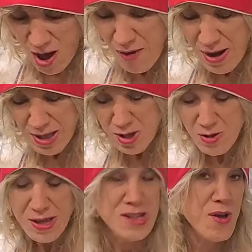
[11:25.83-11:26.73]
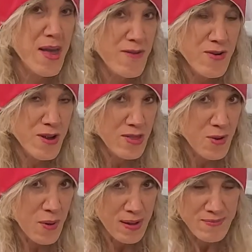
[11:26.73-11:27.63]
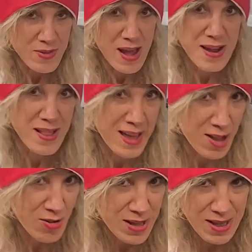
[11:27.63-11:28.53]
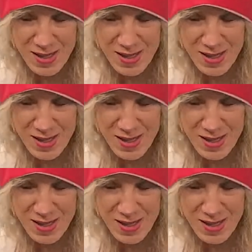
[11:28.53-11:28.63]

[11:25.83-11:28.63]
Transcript: All right, so look, so I have every other one, kind of like your seats